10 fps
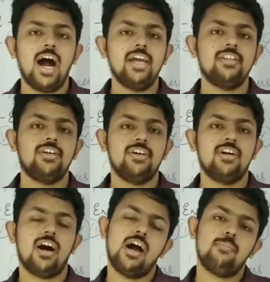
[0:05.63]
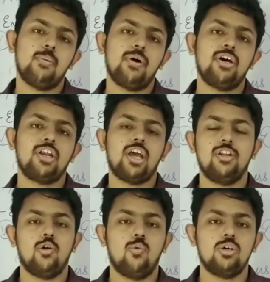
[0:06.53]
there, I am Aman and
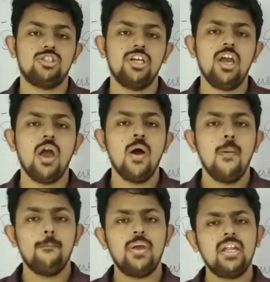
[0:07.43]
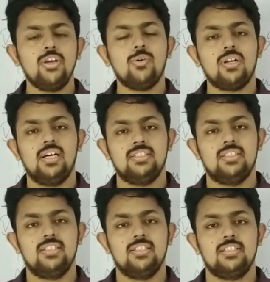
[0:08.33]
you are watching PTO
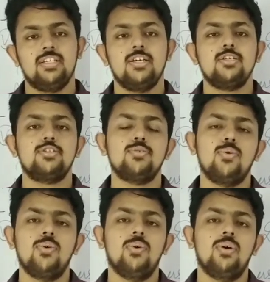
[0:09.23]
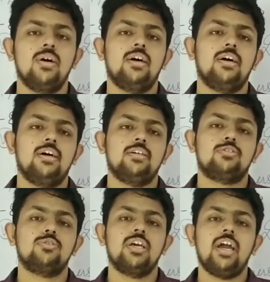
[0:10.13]
classes.
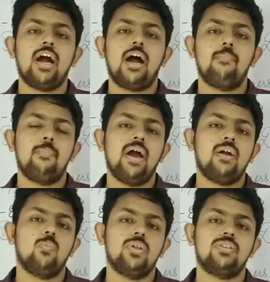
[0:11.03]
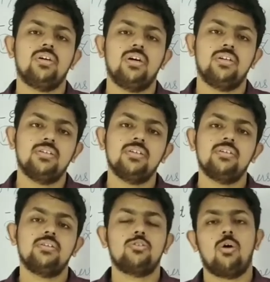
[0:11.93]
Today I am back with
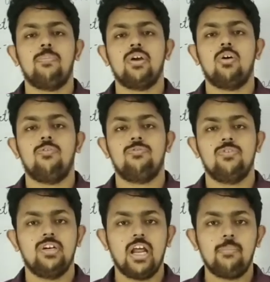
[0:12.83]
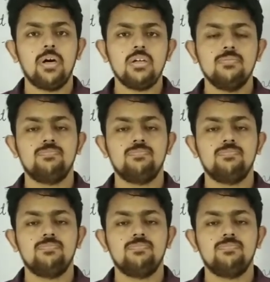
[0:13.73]
another topic of grammar